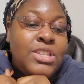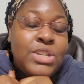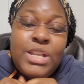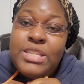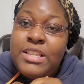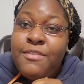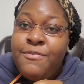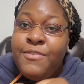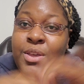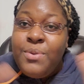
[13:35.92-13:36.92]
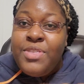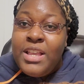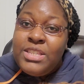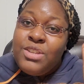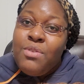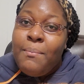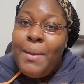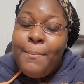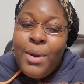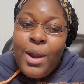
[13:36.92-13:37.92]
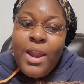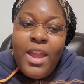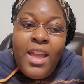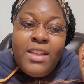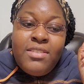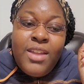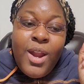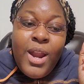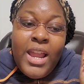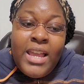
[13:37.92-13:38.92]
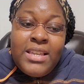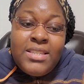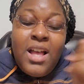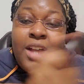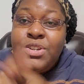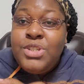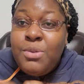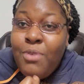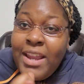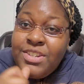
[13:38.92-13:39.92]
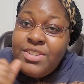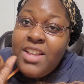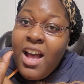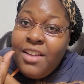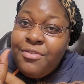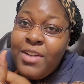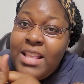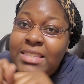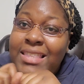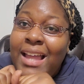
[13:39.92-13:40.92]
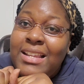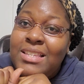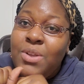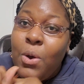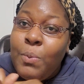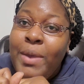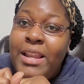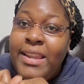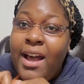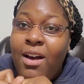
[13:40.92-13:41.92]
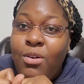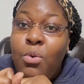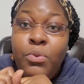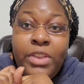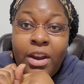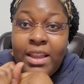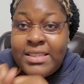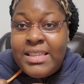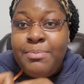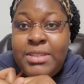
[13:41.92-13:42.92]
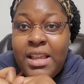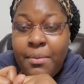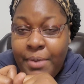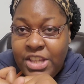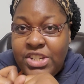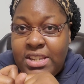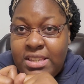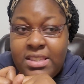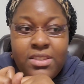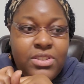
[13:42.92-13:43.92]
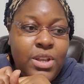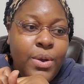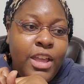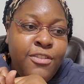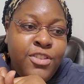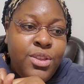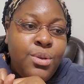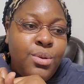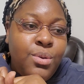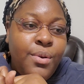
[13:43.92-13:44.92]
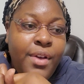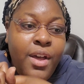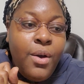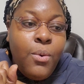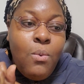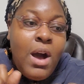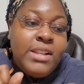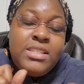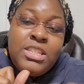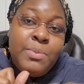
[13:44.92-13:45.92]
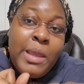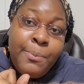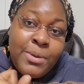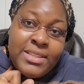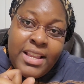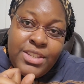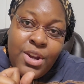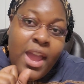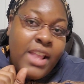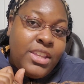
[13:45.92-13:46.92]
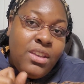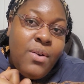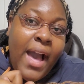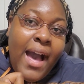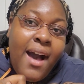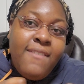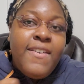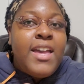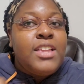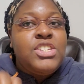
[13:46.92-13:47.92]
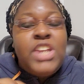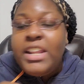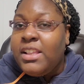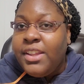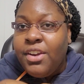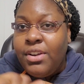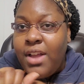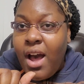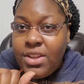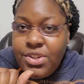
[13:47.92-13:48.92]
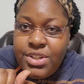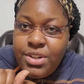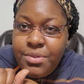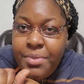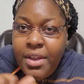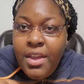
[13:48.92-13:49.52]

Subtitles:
just a few things to remember. There is Authortube Writers Conference that is open now. They're accepting pitches. So if you want to be a presenter and you have a channel here on Authortube,